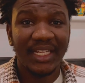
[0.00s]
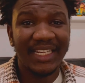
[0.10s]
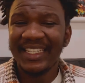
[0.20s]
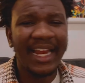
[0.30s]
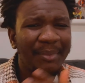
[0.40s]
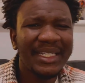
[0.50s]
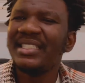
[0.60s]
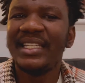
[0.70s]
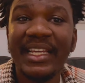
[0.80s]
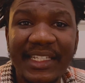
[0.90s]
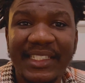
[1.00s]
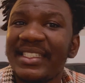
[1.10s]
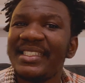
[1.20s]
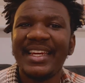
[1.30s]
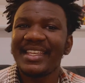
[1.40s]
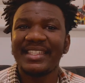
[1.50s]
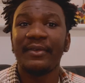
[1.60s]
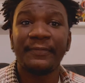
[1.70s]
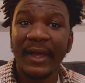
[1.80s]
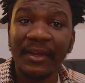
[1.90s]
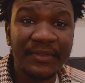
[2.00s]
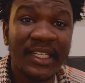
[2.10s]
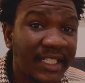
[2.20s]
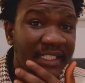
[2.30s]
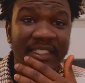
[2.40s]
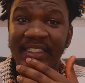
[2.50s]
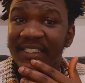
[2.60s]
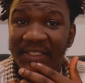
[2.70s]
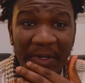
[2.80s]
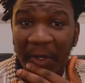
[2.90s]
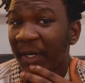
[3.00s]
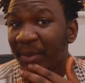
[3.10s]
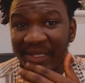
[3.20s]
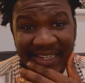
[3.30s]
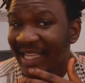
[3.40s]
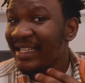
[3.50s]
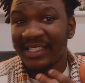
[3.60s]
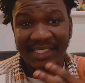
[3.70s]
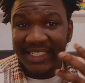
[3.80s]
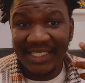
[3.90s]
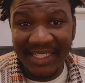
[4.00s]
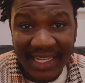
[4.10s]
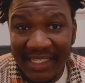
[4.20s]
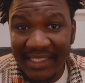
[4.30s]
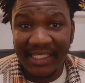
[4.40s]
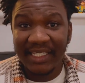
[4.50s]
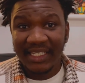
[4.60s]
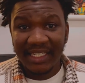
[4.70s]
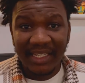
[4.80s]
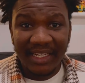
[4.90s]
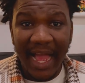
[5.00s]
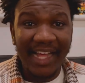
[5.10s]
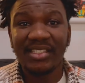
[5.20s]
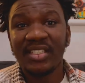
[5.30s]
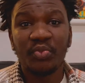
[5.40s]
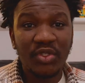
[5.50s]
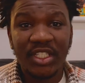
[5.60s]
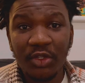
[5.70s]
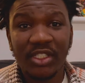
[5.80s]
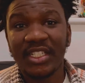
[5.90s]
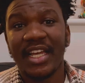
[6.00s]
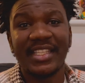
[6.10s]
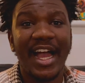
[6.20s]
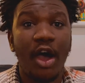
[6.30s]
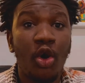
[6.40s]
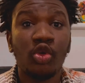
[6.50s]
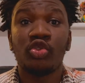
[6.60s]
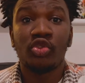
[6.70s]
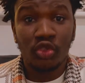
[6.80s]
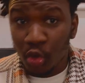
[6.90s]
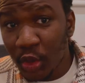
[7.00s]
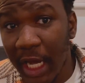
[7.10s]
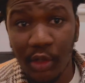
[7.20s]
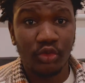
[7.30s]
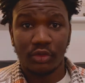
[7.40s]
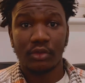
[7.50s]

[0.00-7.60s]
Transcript: In how many days? In less than 5 days, or in less than 6 days, artist pre-sale tickets are all sold out.